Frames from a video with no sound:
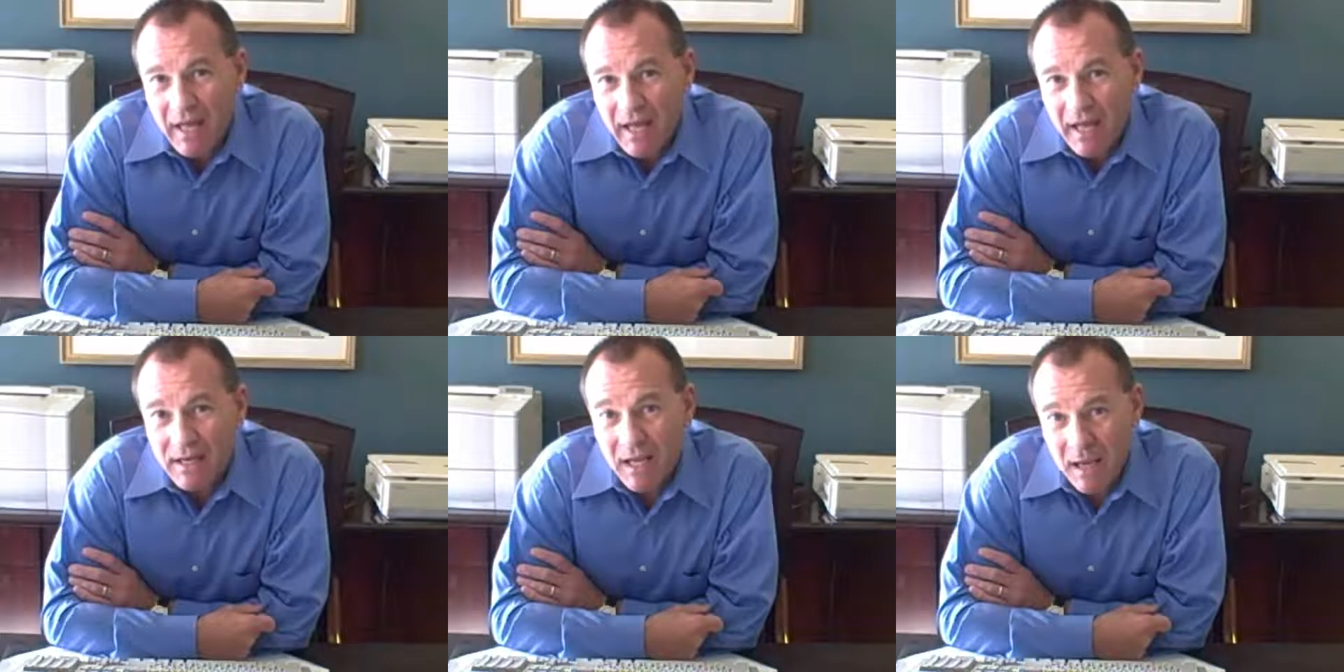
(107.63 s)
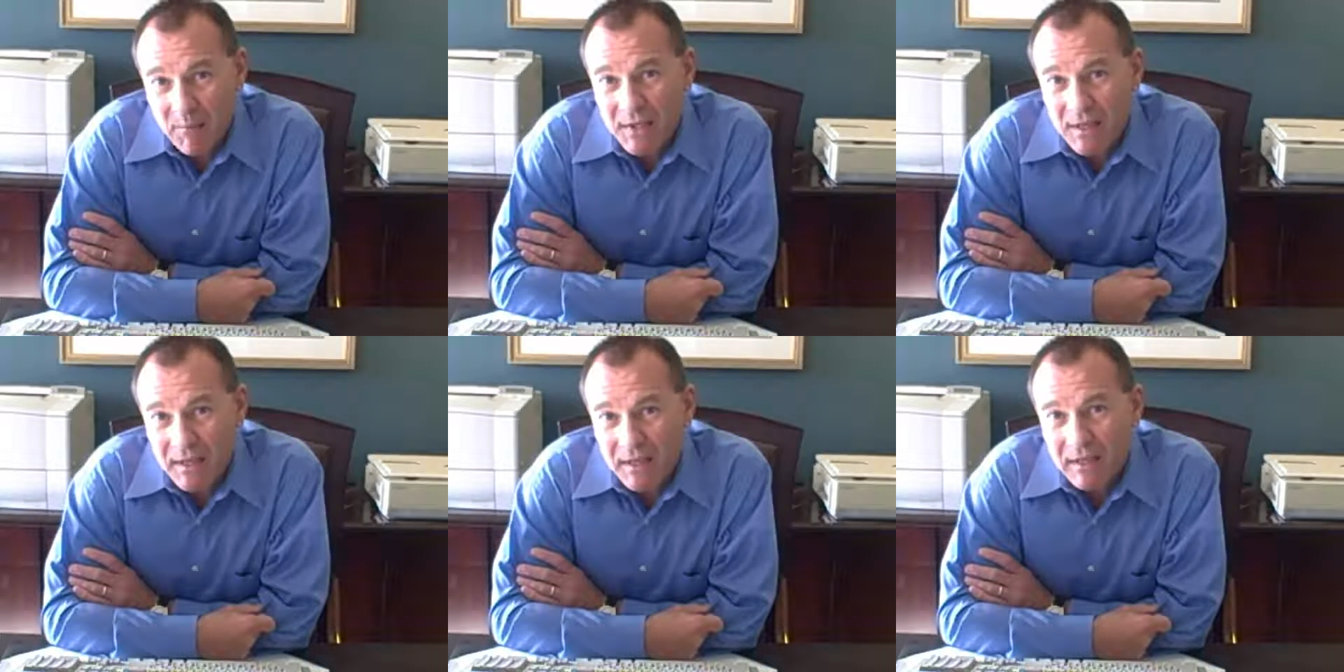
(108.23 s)
at
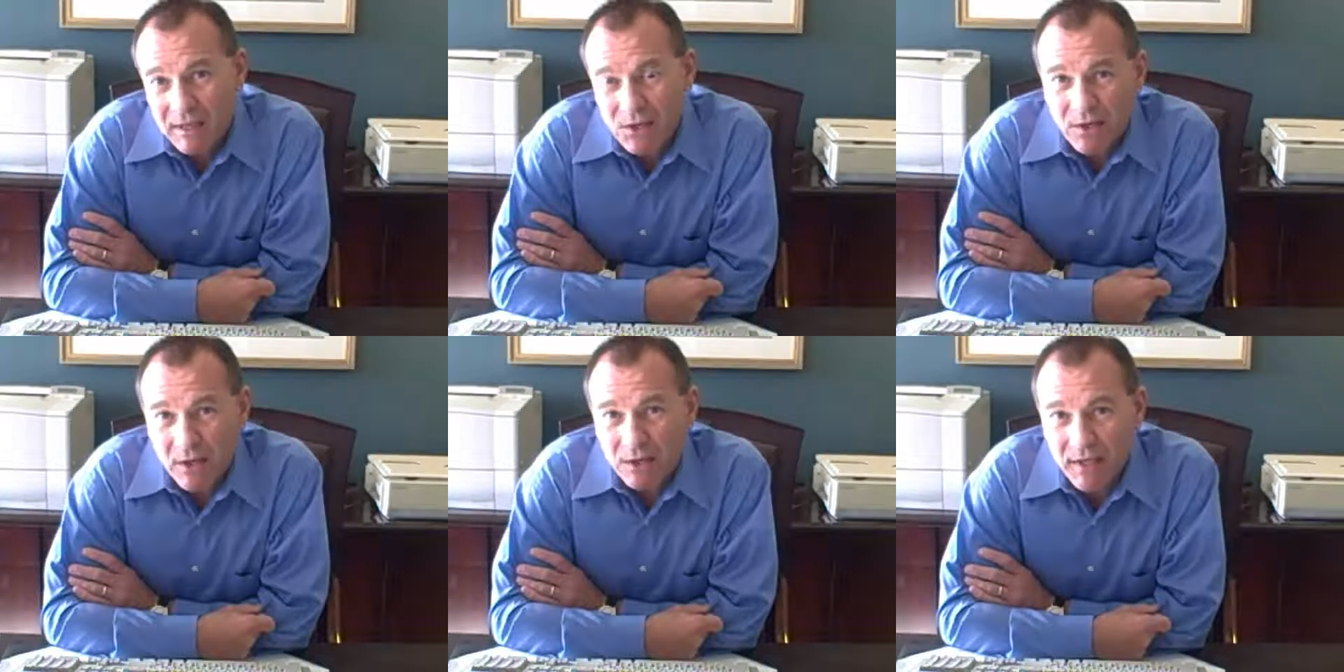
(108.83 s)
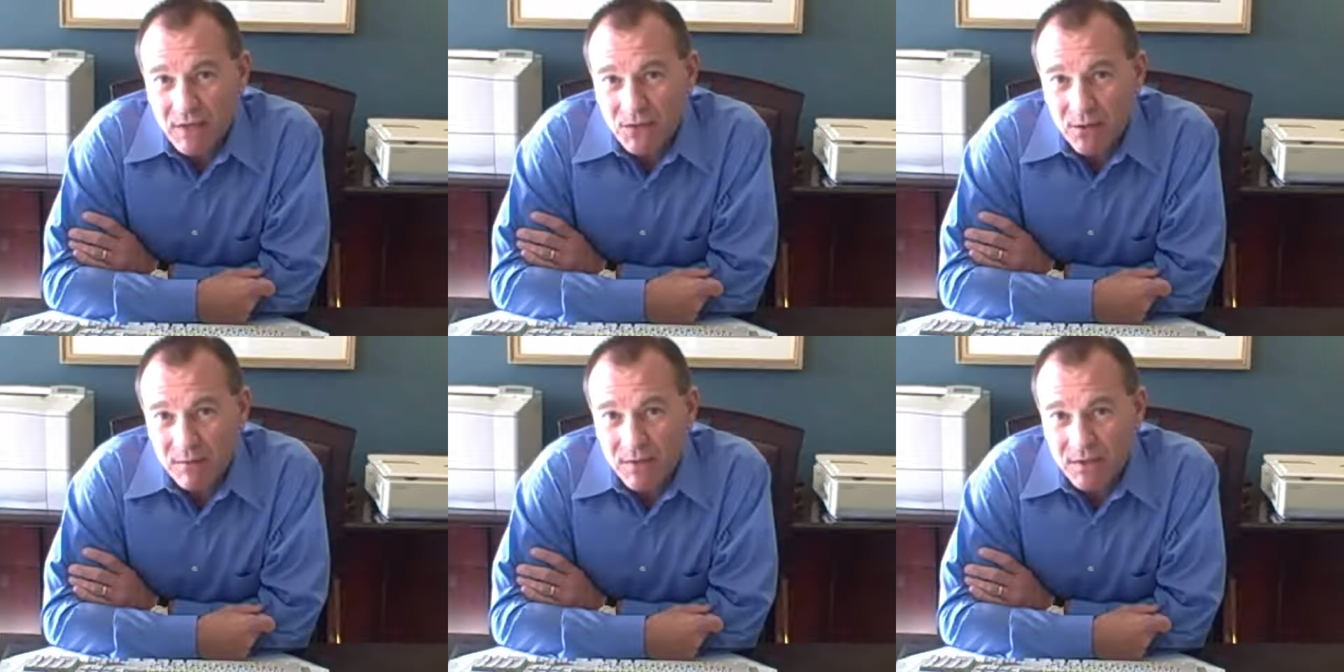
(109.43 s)

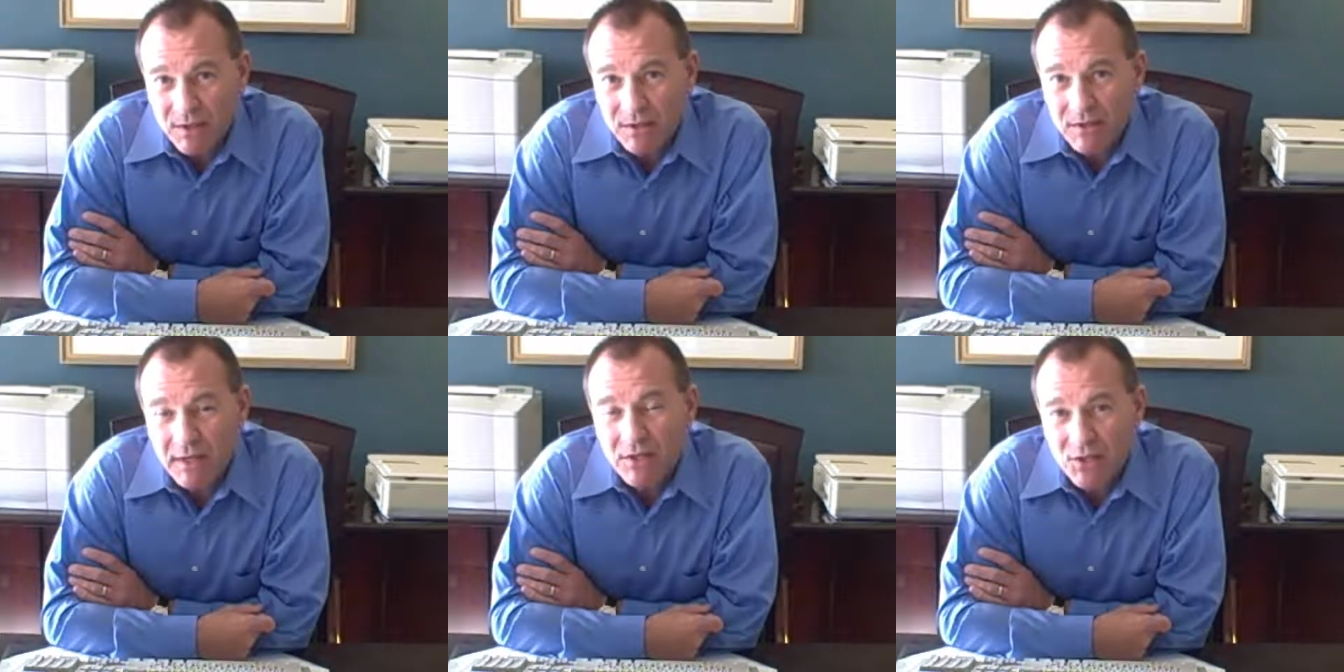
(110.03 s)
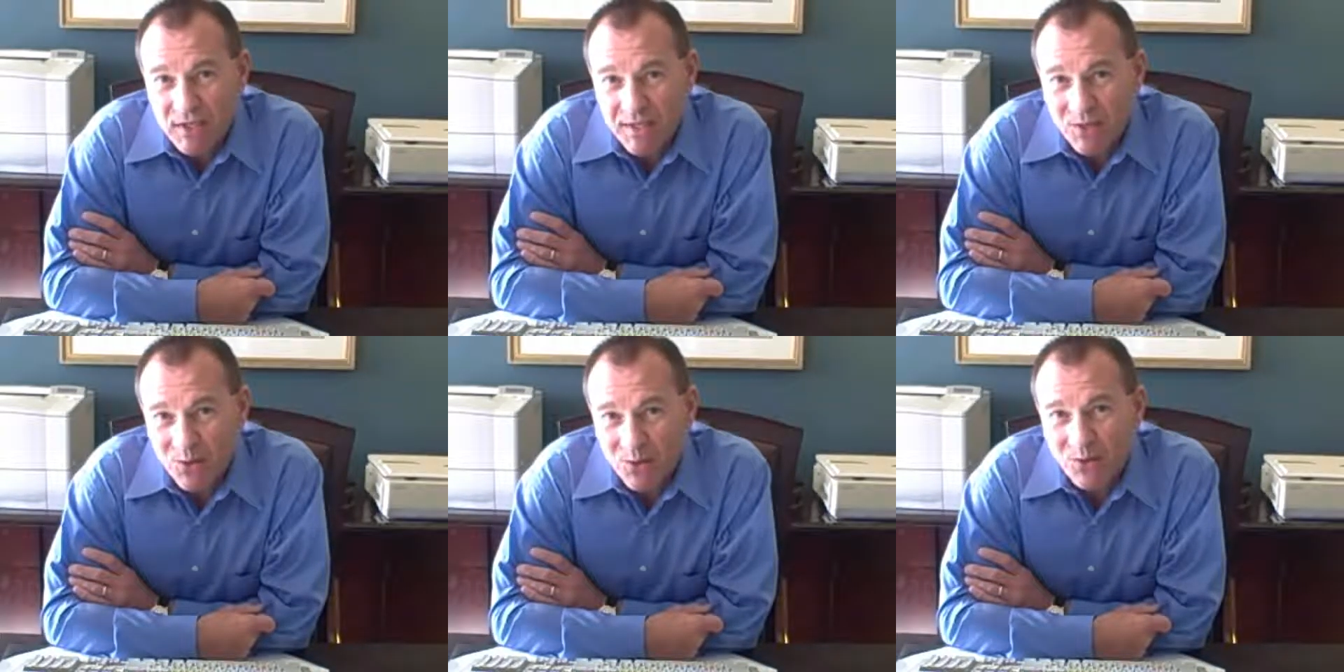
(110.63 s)

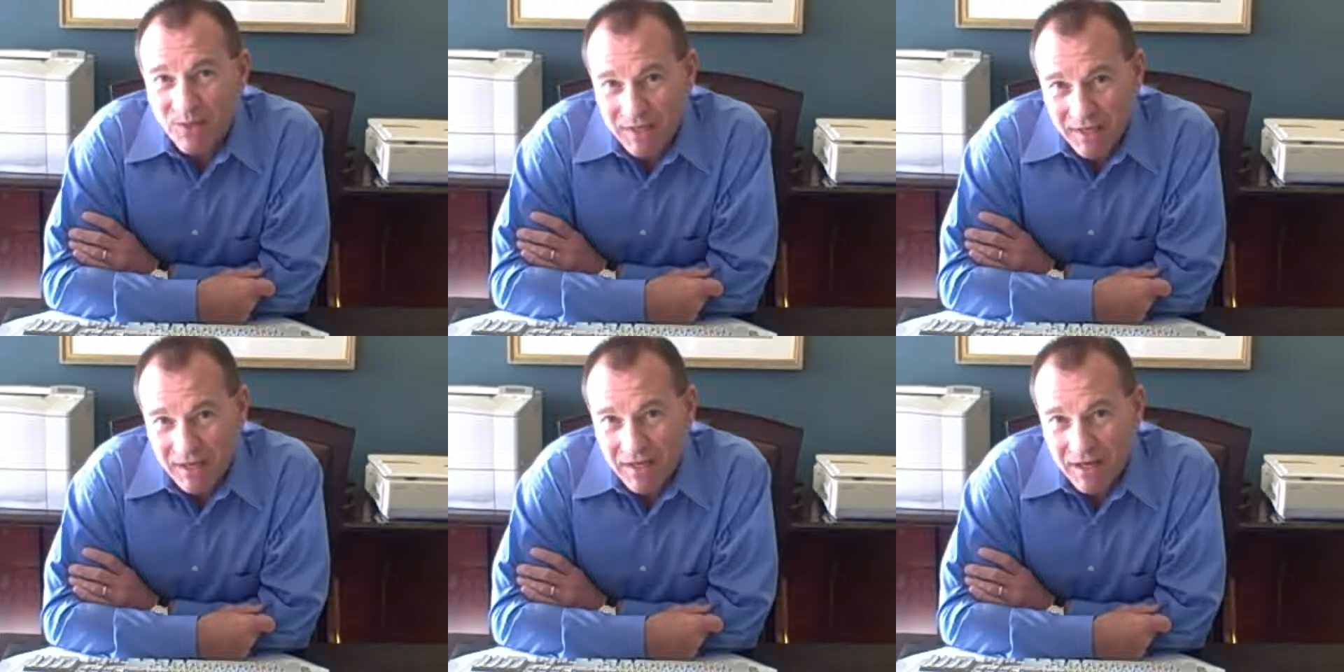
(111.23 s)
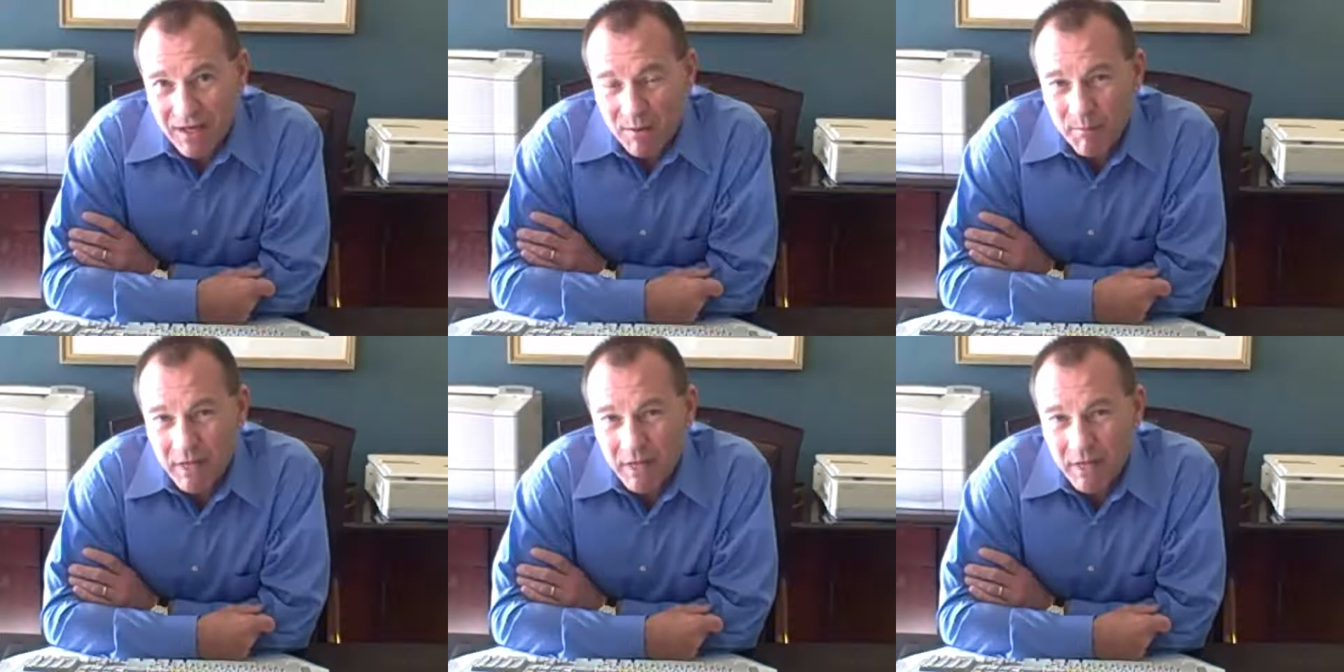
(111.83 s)
mdconsultingservicesco.com